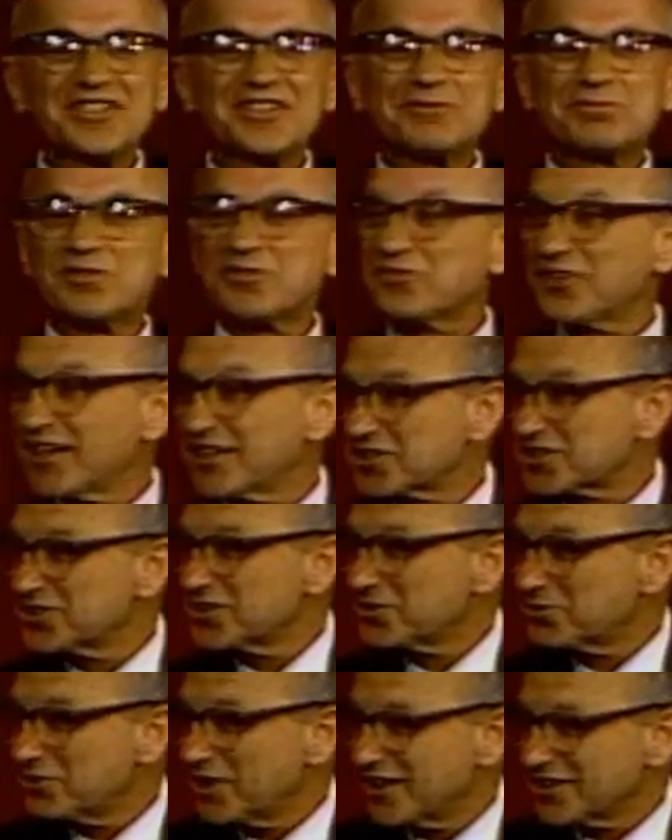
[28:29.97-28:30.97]

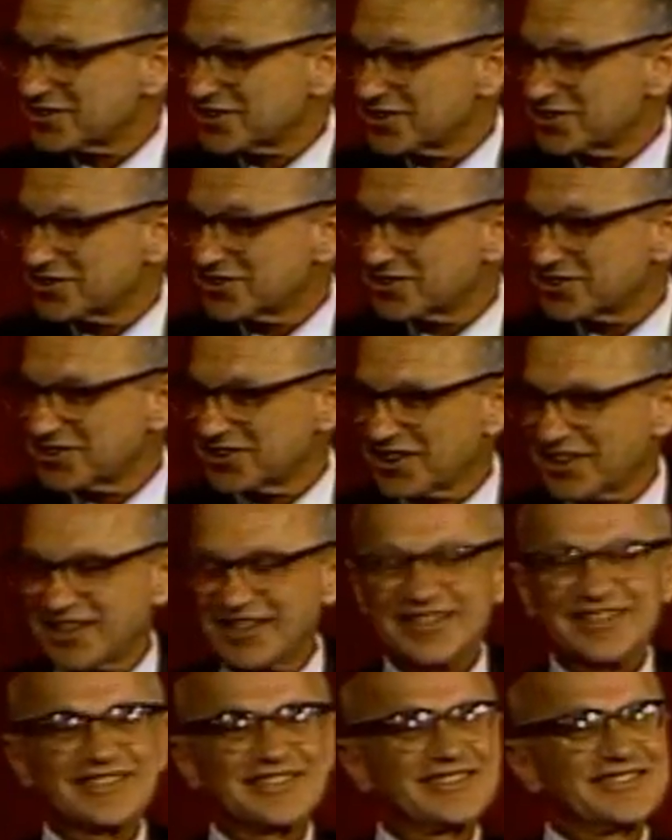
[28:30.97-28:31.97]
professional wrestlers, and the like.
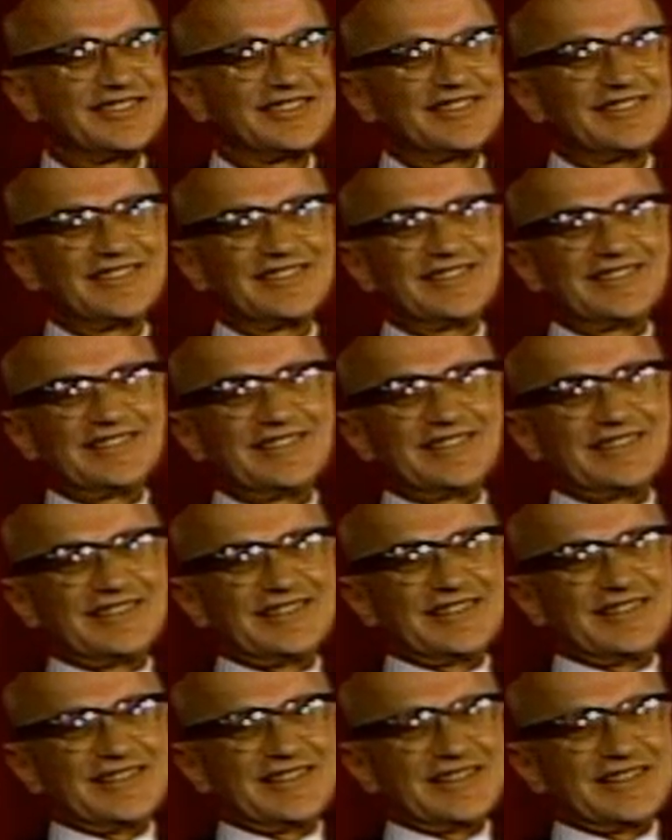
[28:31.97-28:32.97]

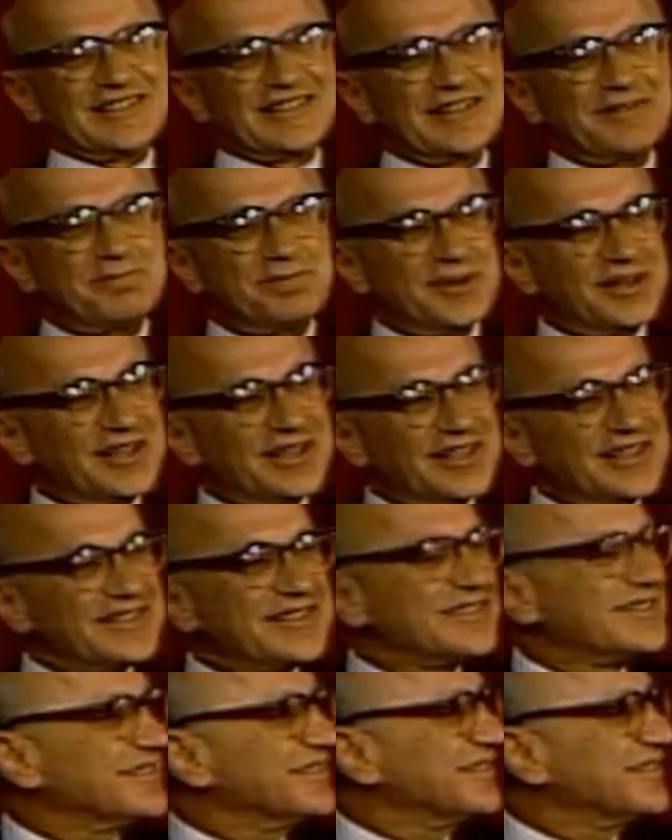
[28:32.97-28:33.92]
But